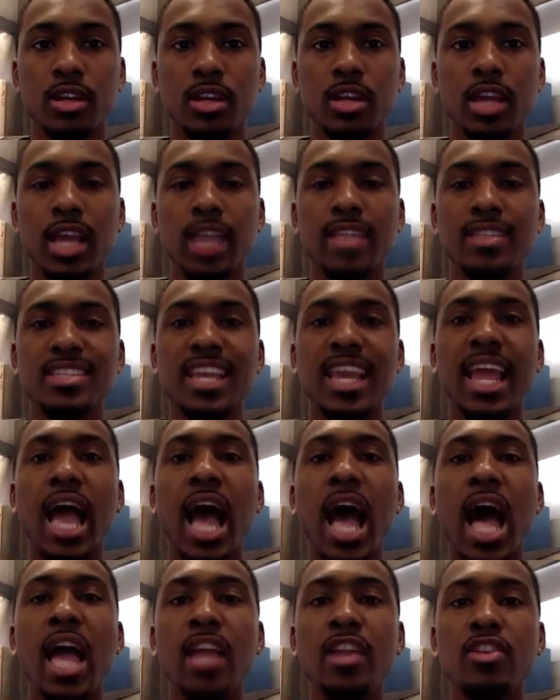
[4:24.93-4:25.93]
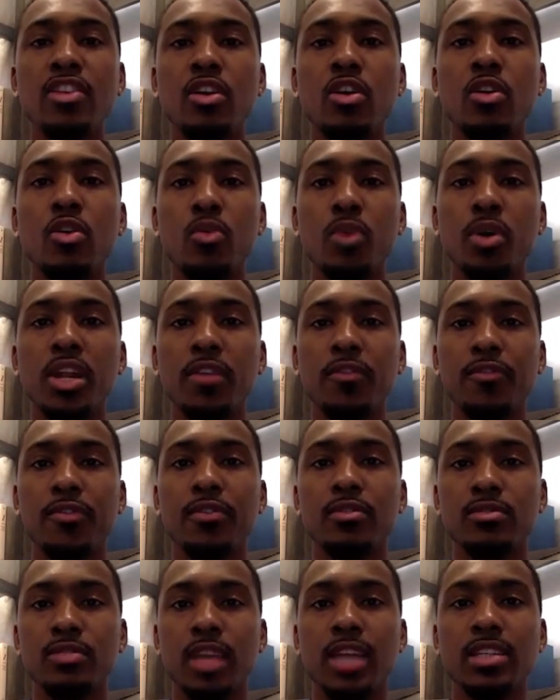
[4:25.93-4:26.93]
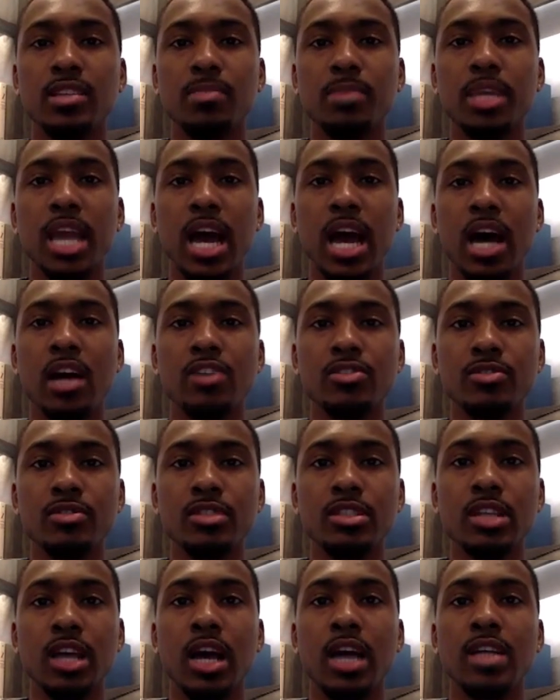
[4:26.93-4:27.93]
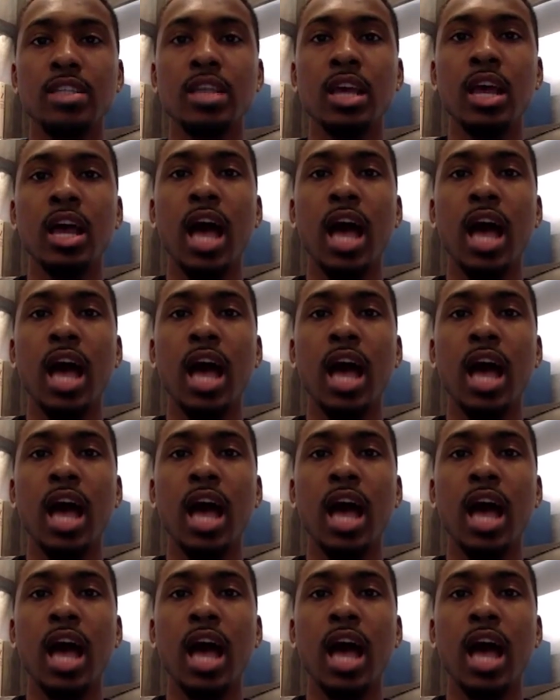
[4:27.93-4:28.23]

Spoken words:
and say, "I know what it feels like to be ostracized.